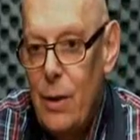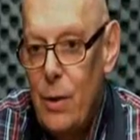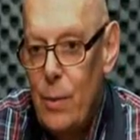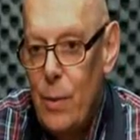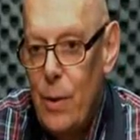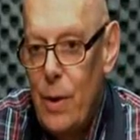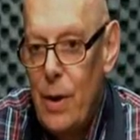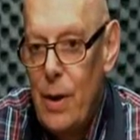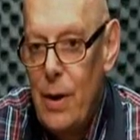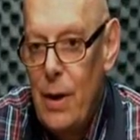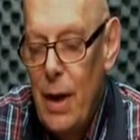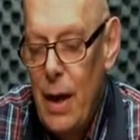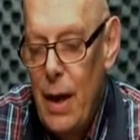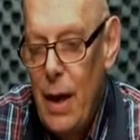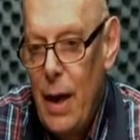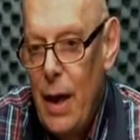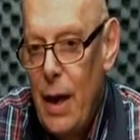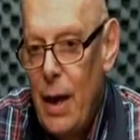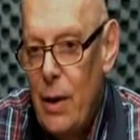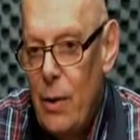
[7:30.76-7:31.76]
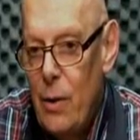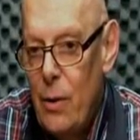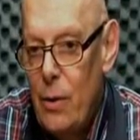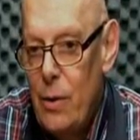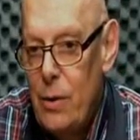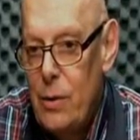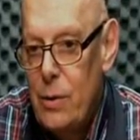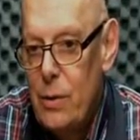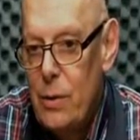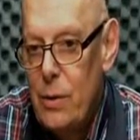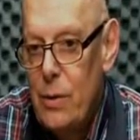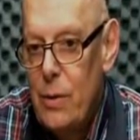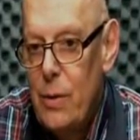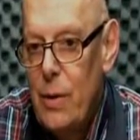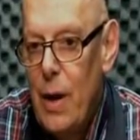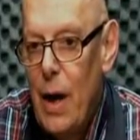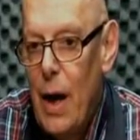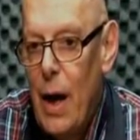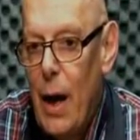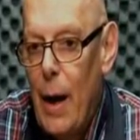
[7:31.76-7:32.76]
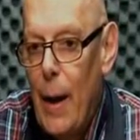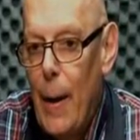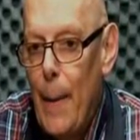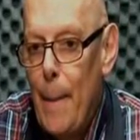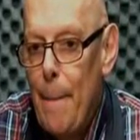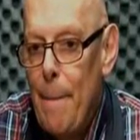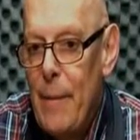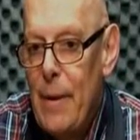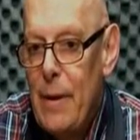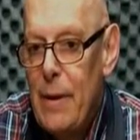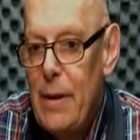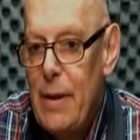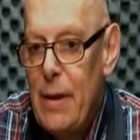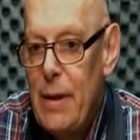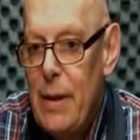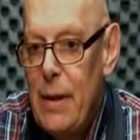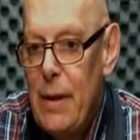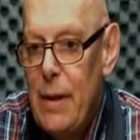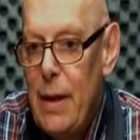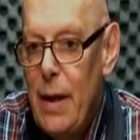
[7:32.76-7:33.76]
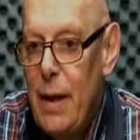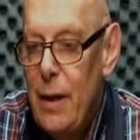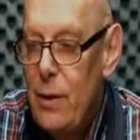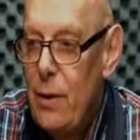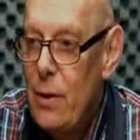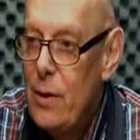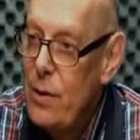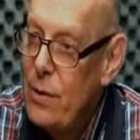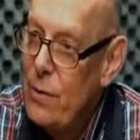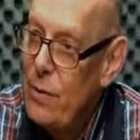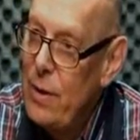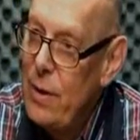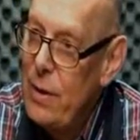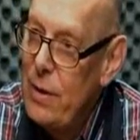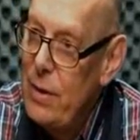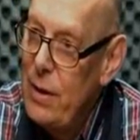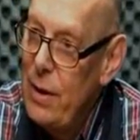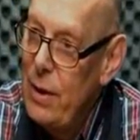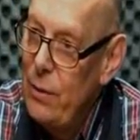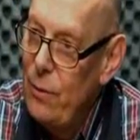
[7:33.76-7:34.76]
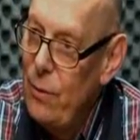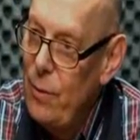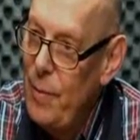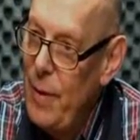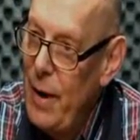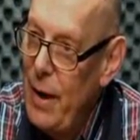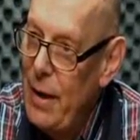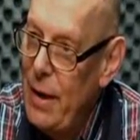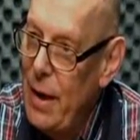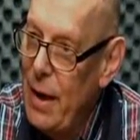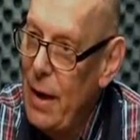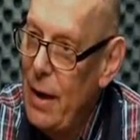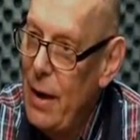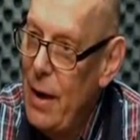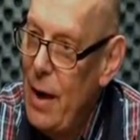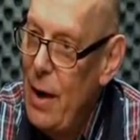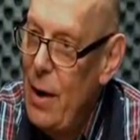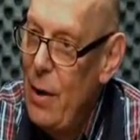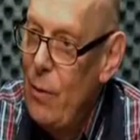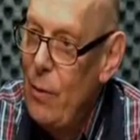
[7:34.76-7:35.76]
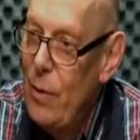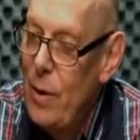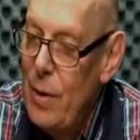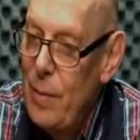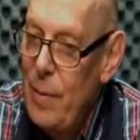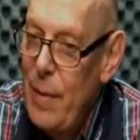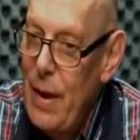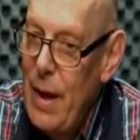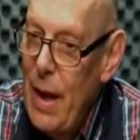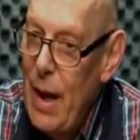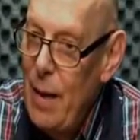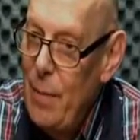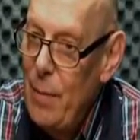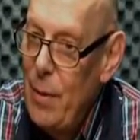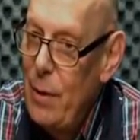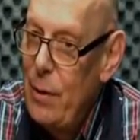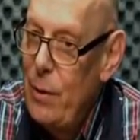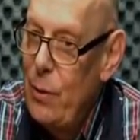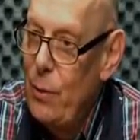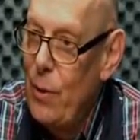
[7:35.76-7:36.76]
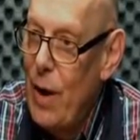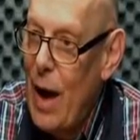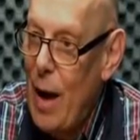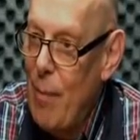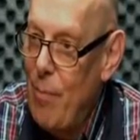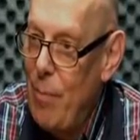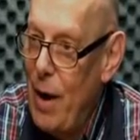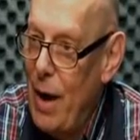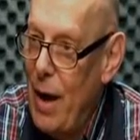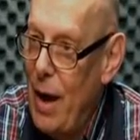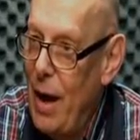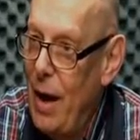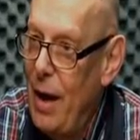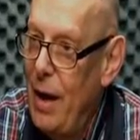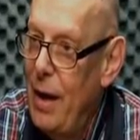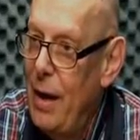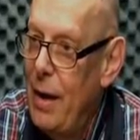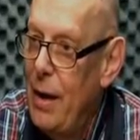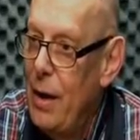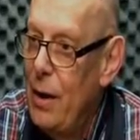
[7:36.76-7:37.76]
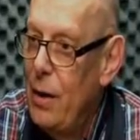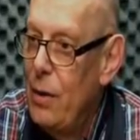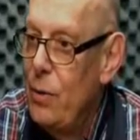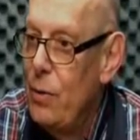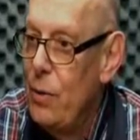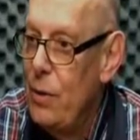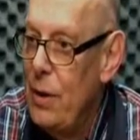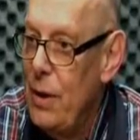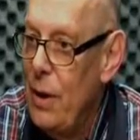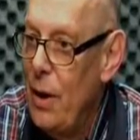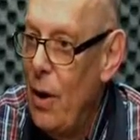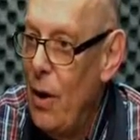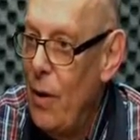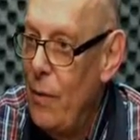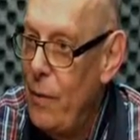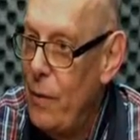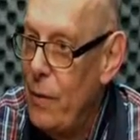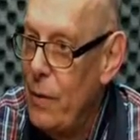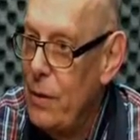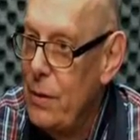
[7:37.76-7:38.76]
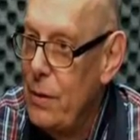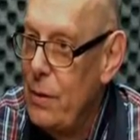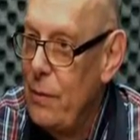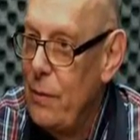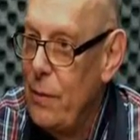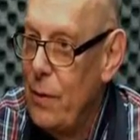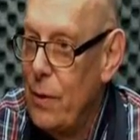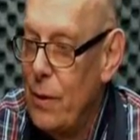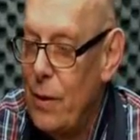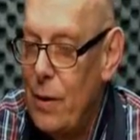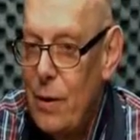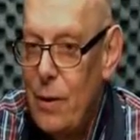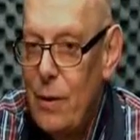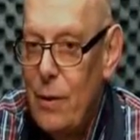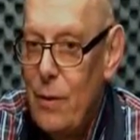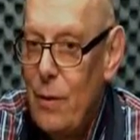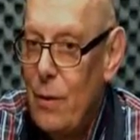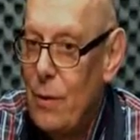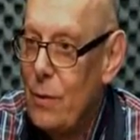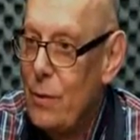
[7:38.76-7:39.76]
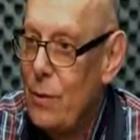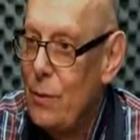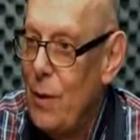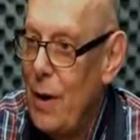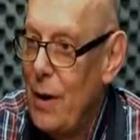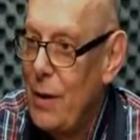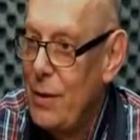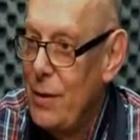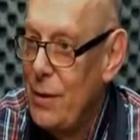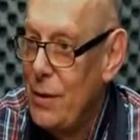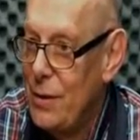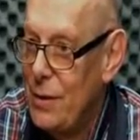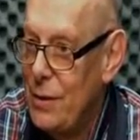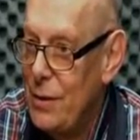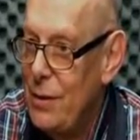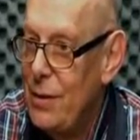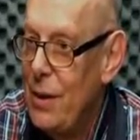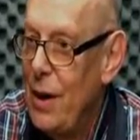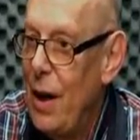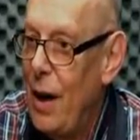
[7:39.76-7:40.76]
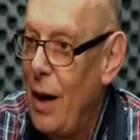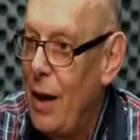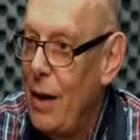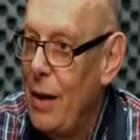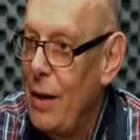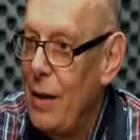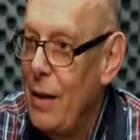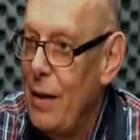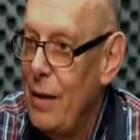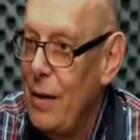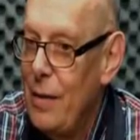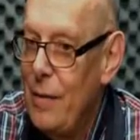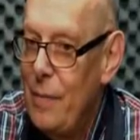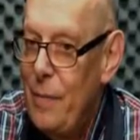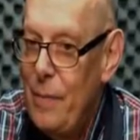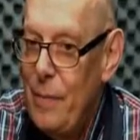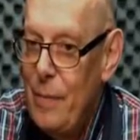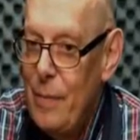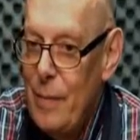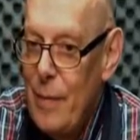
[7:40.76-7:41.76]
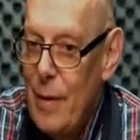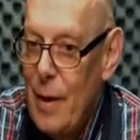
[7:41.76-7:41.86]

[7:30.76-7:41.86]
in the world. And also um, the industries in Romania will be able to apply to the offers for construction uh,